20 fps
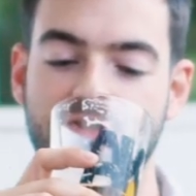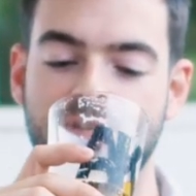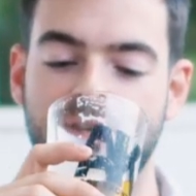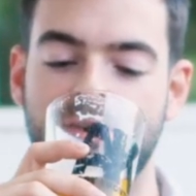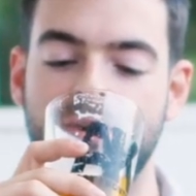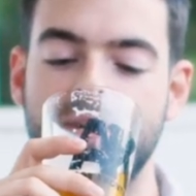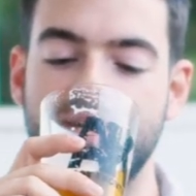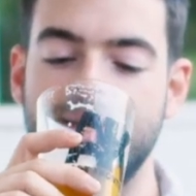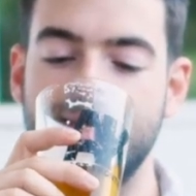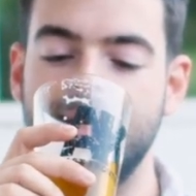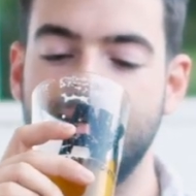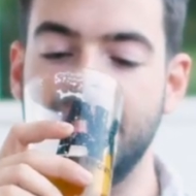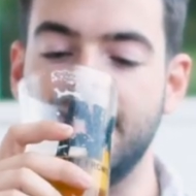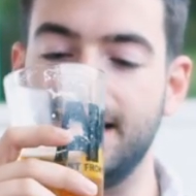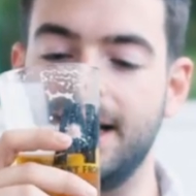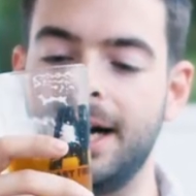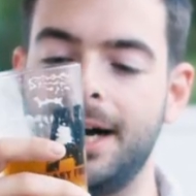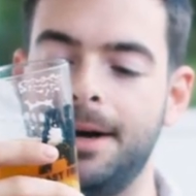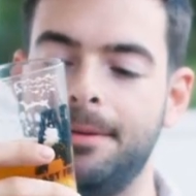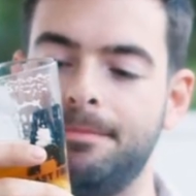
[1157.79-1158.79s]
So
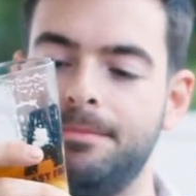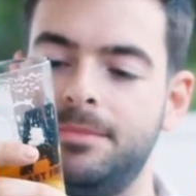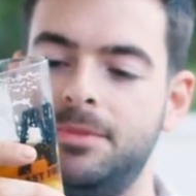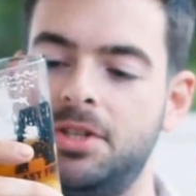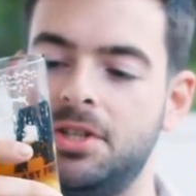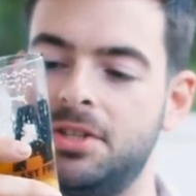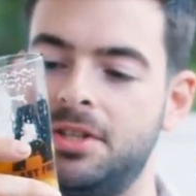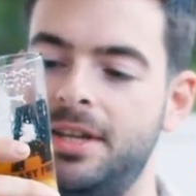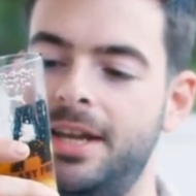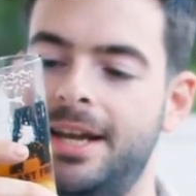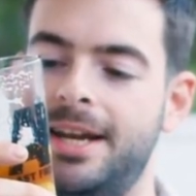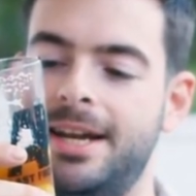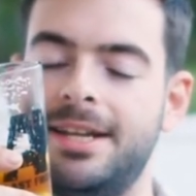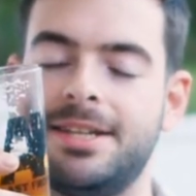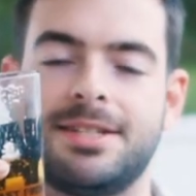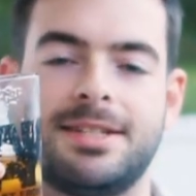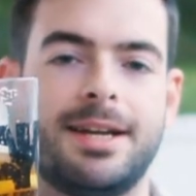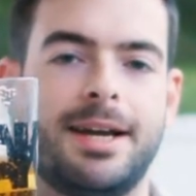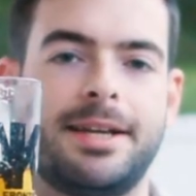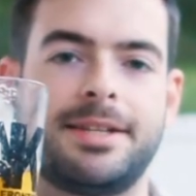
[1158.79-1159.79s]
um, just it
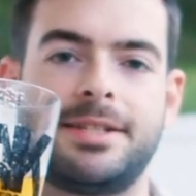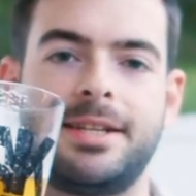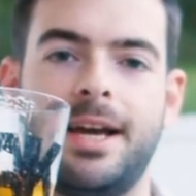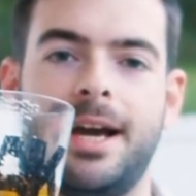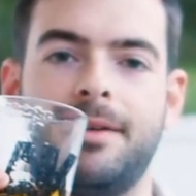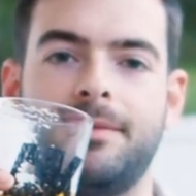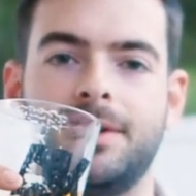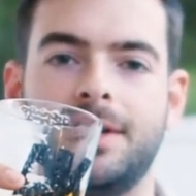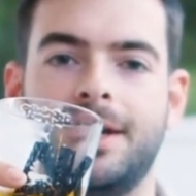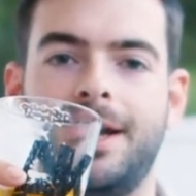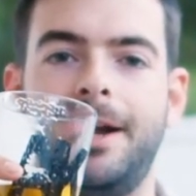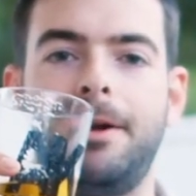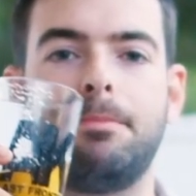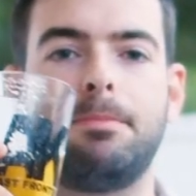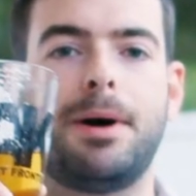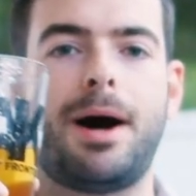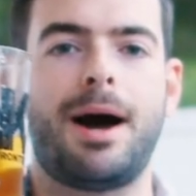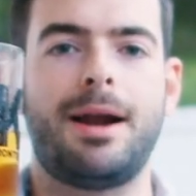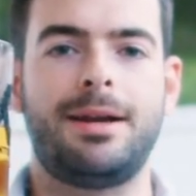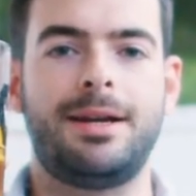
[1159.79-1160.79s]
is nice to have a
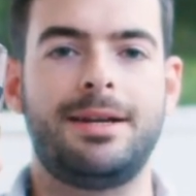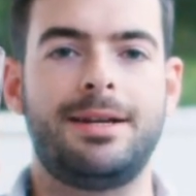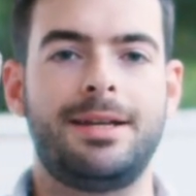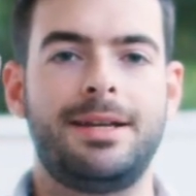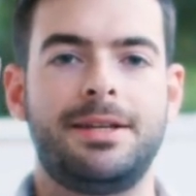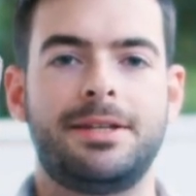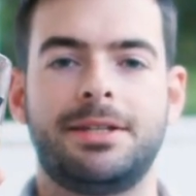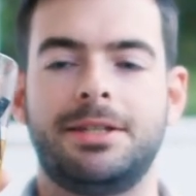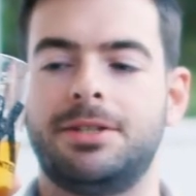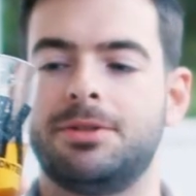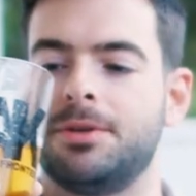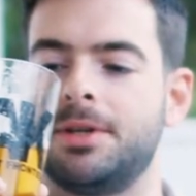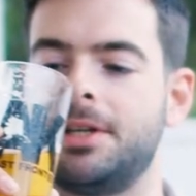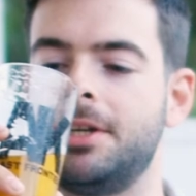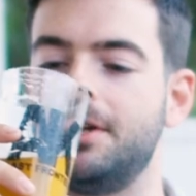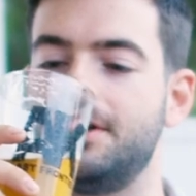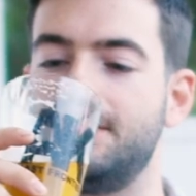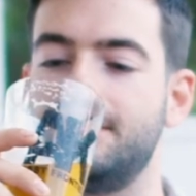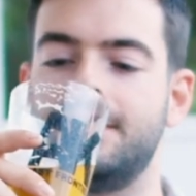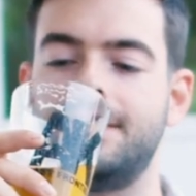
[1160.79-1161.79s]
light-bodied,
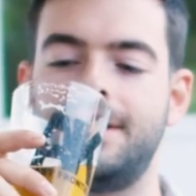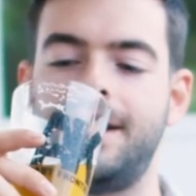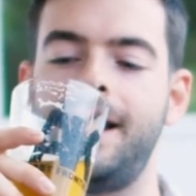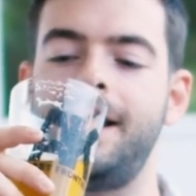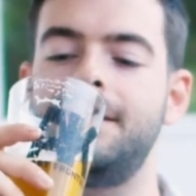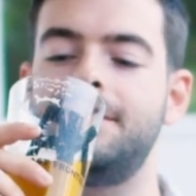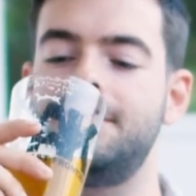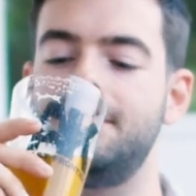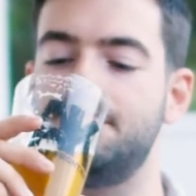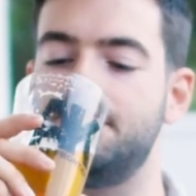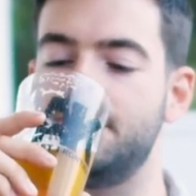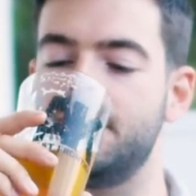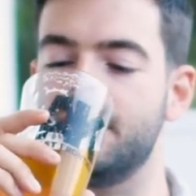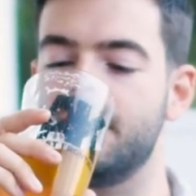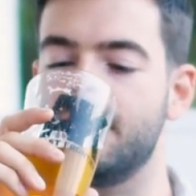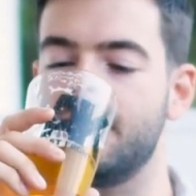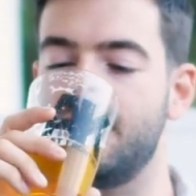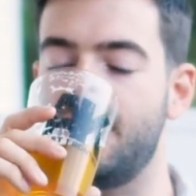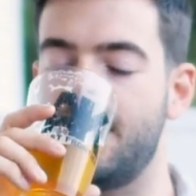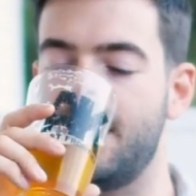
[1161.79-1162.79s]
easy-drinking, tasty
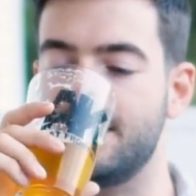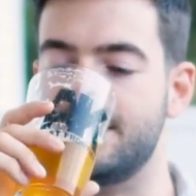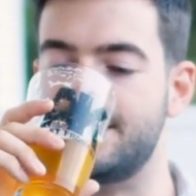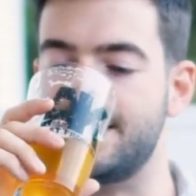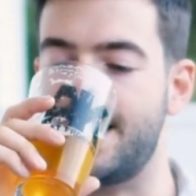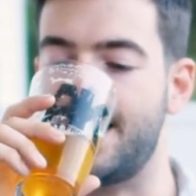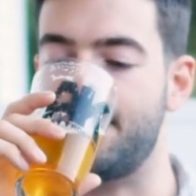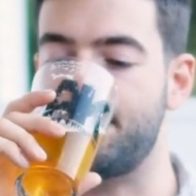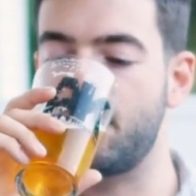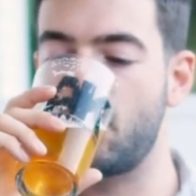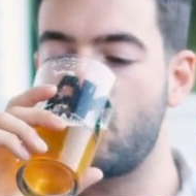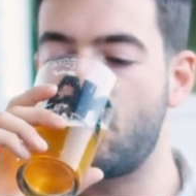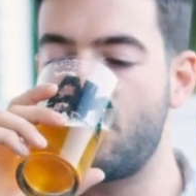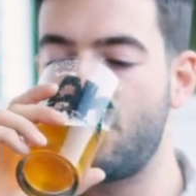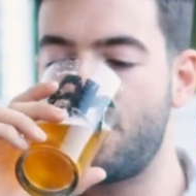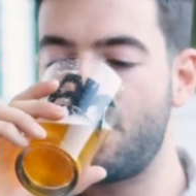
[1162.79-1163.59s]
beer on tap.